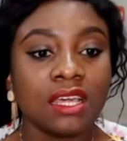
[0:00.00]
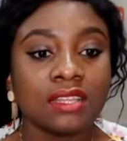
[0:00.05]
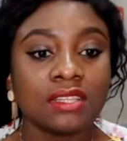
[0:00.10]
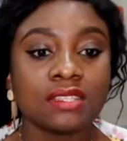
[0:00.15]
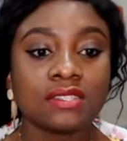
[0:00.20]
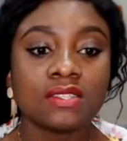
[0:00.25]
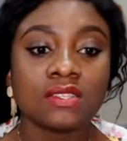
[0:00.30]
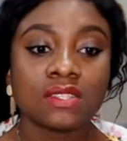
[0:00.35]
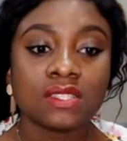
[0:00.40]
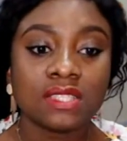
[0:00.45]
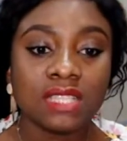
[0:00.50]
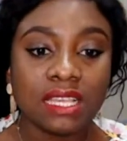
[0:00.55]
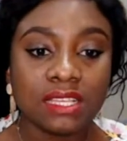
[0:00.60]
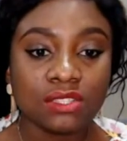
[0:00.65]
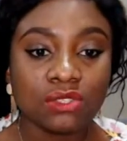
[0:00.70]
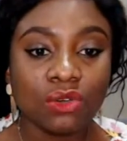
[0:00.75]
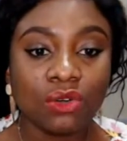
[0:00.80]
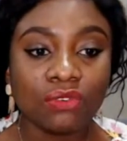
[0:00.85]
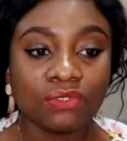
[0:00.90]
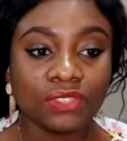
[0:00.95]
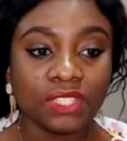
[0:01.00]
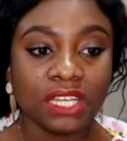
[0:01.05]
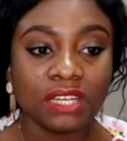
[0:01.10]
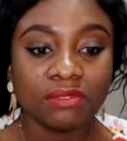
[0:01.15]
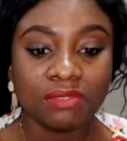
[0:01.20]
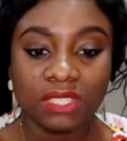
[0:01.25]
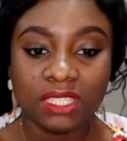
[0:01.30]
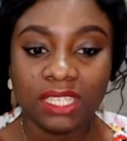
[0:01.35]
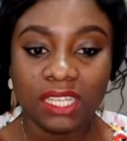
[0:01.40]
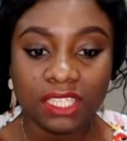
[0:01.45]
the success of their
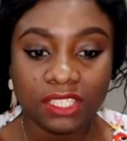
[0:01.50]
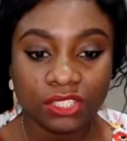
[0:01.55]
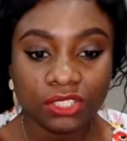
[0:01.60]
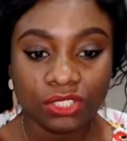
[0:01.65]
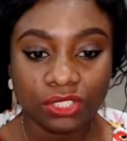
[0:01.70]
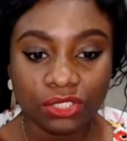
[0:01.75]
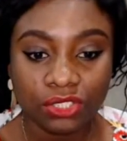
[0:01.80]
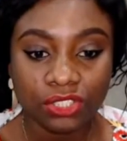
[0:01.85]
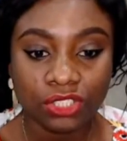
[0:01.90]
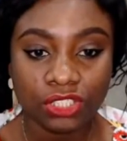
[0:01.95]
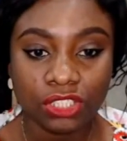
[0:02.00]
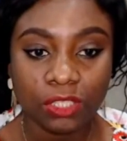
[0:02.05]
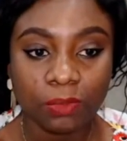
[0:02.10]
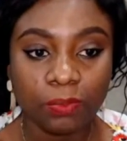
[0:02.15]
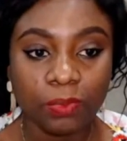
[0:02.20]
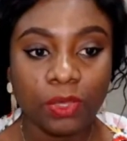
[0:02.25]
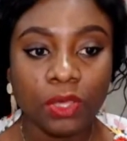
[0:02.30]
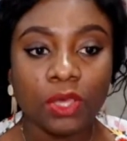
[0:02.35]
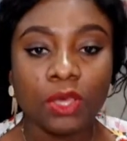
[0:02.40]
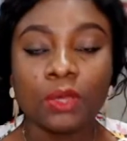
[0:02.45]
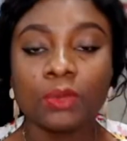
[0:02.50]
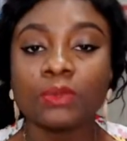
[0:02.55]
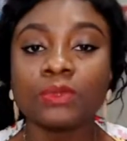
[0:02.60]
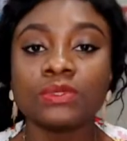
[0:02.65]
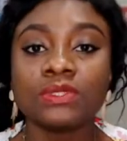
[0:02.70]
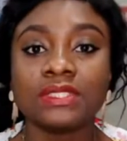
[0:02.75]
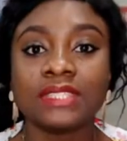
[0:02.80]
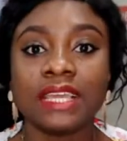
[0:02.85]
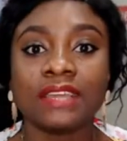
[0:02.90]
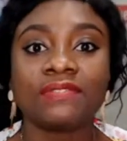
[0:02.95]
relationship will
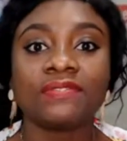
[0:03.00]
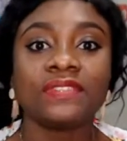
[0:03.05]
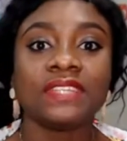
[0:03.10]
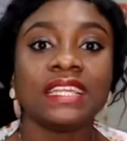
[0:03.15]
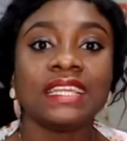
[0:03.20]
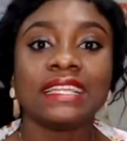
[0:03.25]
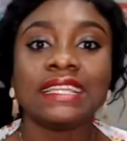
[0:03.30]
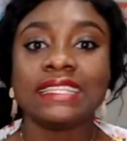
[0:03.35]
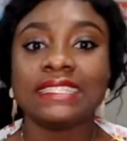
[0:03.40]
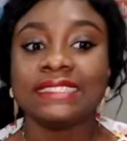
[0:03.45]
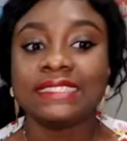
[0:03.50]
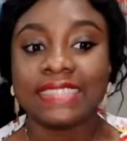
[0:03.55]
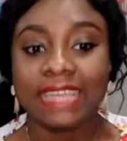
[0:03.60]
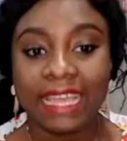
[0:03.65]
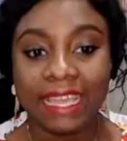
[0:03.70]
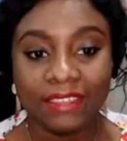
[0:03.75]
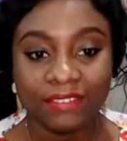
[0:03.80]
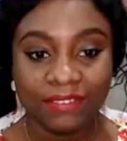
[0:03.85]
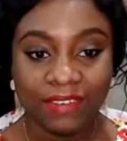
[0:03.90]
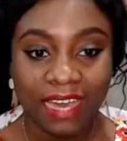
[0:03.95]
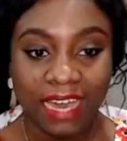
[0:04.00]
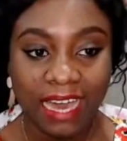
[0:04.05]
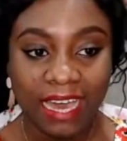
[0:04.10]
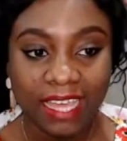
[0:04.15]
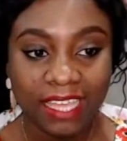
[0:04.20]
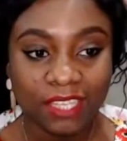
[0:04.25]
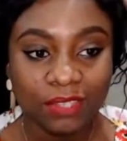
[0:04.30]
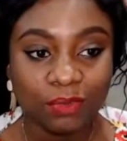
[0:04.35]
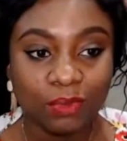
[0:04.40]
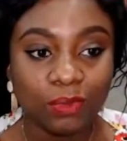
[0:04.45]
definitely dive
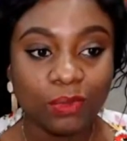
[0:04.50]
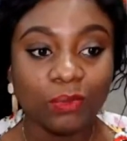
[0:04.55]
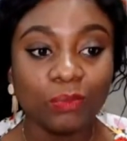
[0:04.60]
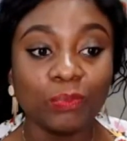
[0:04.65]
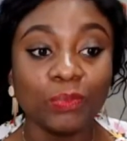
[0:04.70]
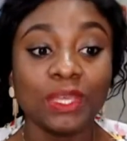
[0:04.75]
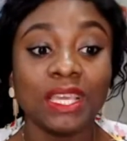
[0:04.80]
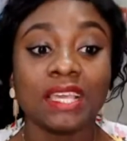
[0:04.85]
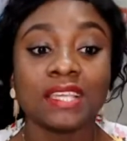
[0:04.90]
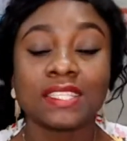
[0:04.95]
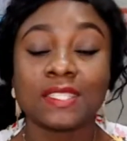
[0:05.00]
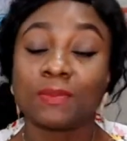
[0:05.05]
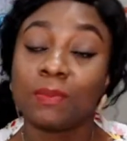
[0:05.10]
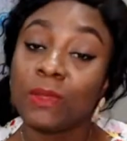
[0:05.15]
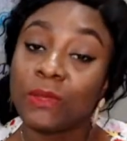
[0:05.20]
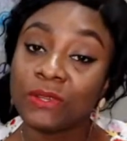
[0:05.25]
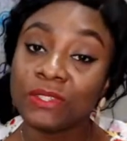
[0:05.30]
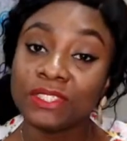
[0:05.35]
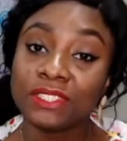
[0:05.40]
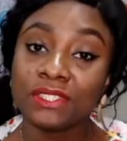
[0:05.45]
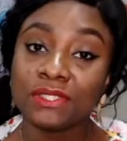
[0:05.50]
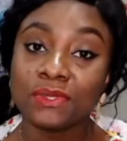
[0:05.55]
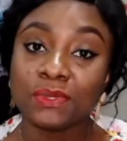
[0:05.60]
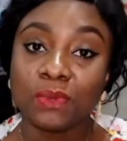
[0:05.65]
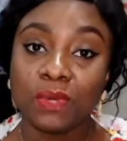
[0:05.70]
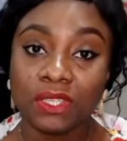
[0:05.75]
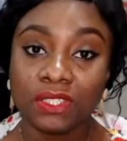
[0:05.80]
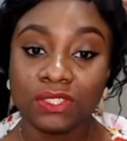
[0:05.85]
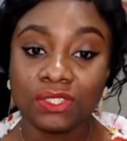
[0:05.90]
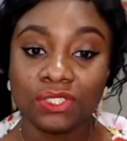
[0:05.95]
high? We'll be exploring these
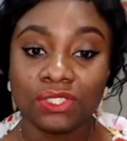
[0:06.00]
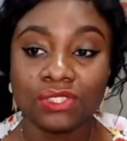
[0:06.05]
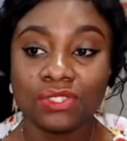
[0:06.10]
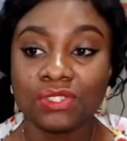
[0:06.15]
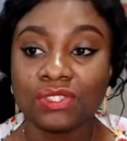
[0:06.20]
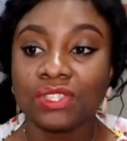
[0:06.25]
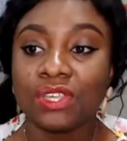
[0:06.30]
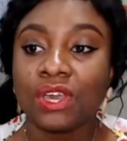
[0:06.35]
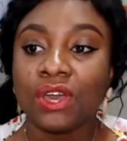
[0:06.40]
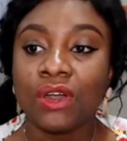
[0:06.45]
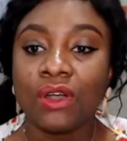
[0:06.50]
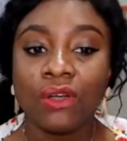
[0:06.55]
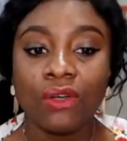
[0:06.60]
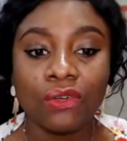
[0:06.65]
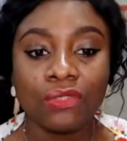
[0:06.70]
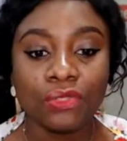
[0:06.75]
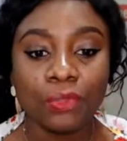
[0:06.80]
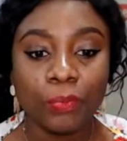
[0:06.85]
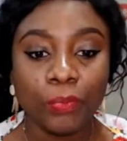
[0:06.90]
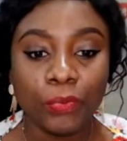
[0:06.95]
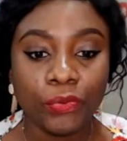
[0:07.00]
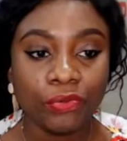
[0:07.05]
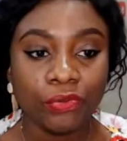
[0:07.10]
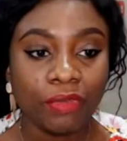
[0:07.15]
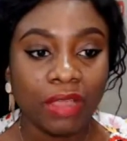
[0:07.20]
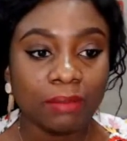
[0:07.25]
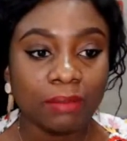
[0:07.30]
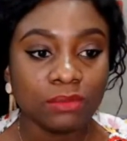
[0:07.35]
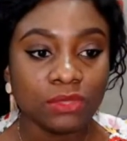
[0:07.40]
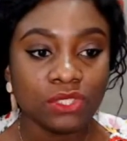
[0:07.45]
questions on the
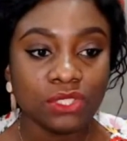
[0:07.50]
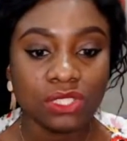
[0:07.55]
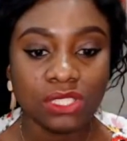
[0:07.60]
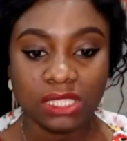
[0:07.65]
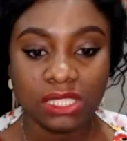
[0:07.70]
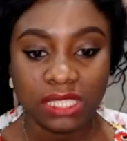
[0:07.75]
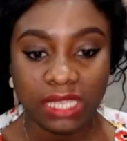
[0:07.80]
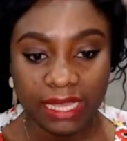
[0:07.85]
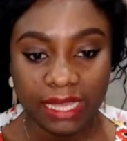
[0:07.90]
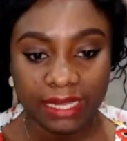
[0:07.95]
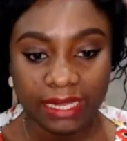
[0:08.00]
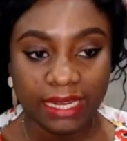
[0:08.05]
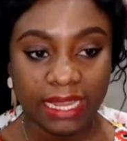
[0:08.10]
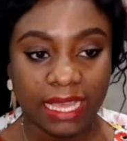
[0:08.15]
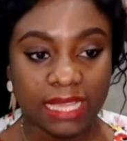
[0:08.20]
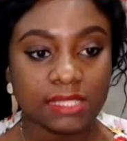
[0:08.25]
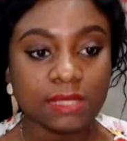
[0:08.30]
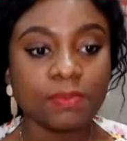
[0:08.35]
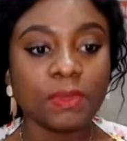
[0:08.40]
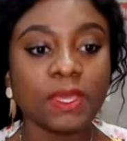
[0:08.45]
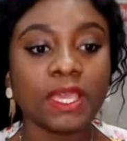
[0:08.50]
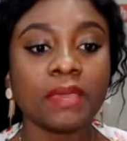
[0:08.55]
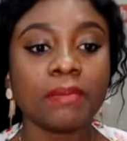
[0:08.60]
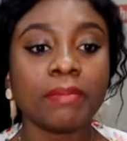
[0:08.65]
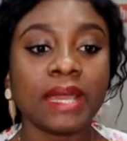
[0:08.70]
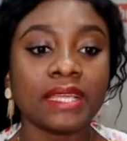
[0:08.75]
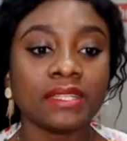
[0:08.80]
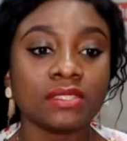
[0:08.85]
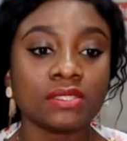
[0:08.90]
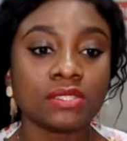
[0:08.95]
program today. Let's begin
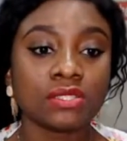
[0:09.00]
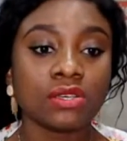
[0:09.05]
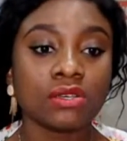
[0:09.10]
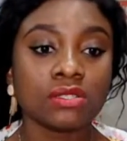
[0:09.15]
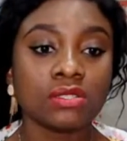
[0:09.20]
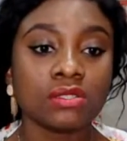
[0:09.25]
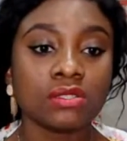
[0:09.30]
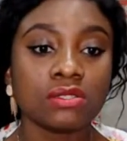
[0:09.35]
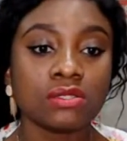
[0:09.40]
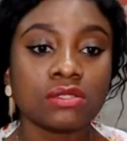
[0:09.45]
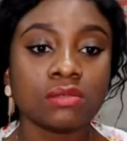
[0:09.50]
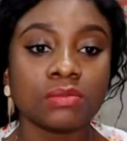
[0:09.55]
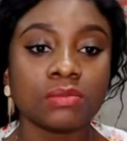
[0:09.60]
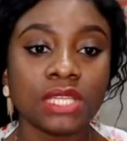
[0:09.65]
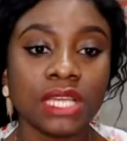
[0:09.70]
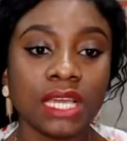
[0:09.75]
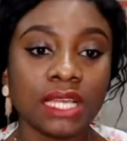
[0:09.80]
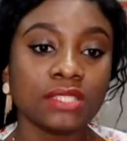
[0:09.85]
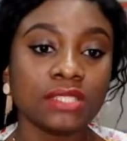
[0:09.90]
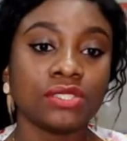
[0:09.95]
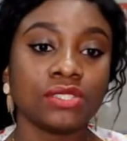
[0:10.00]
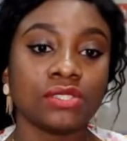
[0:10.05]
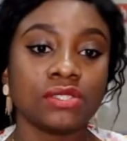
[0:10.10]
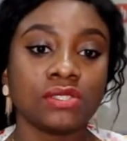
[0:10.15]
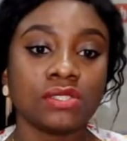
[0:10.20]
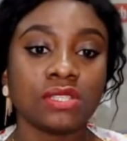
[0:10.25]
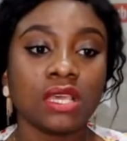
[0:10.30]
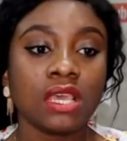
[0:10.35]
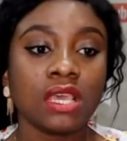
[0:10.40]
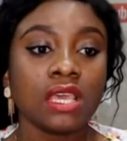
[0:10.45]
by discussing some
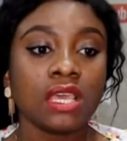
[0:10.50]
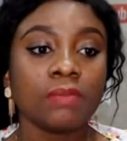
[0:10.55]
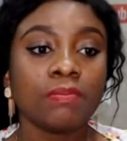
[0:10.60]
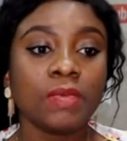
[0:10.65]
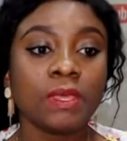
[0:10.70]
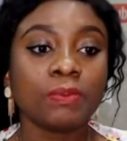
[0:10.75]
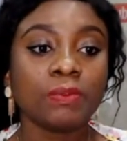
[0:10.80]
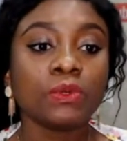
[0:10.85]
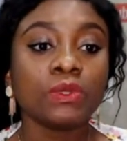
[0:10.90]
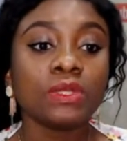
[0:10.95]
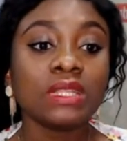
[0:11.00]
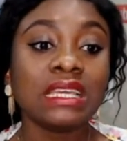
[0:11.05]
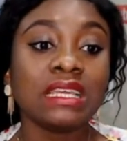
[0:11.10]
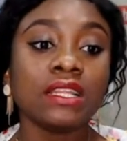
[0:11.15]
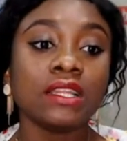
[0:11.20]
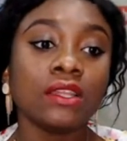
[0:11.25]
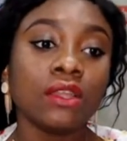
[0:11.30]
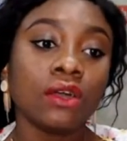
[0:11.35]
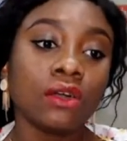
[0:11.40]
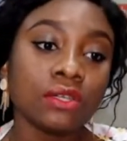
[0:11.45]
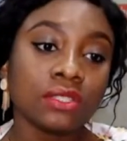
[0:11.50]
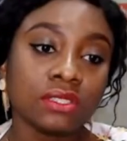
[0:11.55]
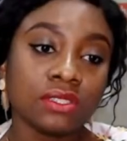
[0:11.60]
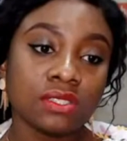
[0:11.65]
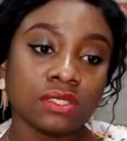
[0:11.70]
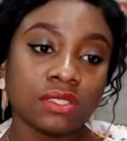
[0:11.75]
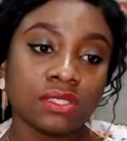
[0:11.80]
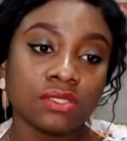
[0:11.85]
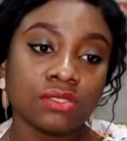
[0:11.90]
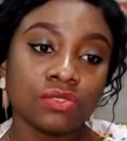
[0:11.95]
challenges people in long
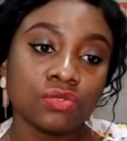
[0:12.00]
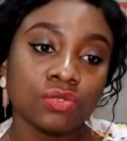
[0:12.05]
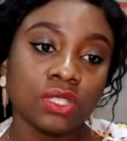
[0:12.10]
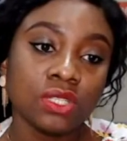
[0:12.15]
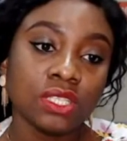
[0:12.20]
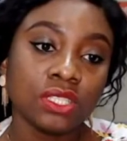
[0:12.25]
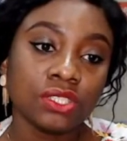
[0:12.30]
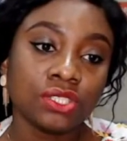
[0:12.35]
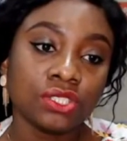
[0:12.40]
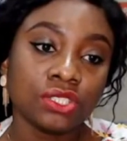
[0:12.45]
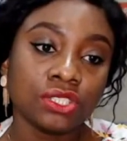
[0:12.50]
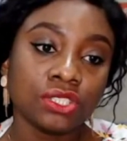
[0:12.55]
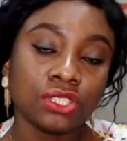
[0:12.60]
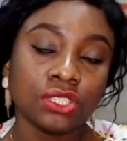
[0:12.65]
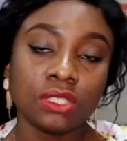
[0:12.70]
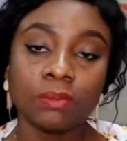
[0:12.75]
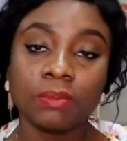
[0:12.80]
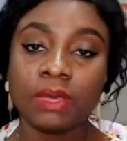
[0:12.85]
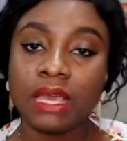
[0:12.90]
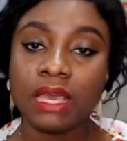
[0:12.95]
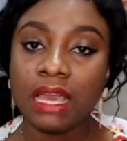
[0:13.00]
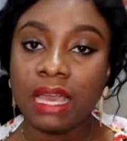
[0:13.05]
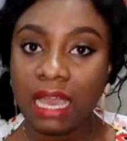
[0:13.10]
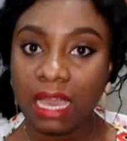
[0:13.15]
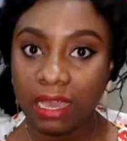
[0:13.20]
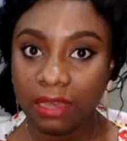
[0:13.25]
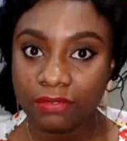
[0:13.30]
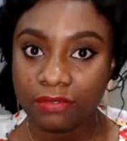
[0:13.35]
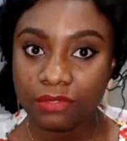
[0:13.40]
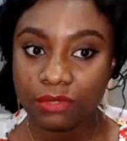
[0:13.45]
distance relationship
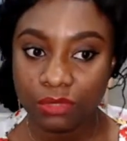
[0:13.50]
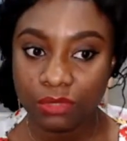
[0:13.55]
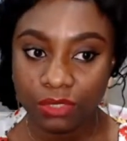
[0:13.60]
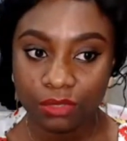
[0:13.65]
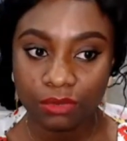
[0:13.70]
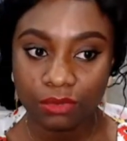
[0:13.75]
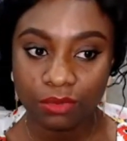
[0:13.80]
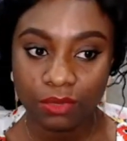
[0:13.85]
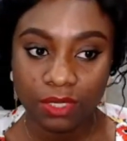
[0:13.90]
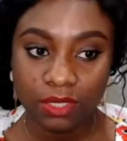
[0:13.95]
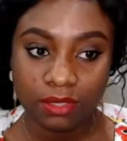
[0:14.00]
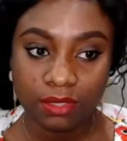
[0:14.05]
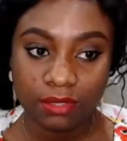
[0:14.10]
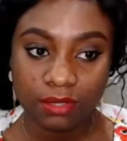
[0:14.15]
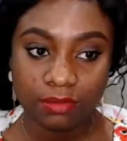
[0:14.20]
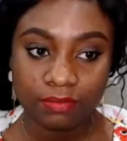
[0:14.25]
have to deal with.